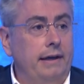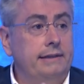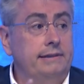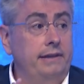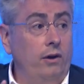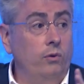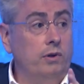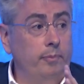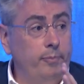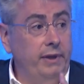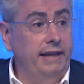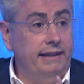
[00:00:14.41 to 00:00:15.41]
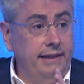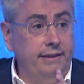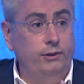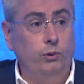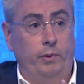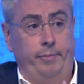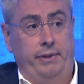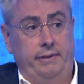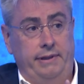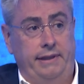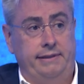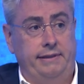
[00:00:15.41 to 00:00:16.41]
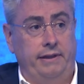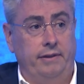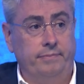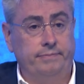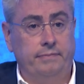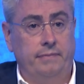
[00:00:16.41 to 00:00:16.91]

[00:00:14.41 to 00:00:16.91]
is now completely doable this year.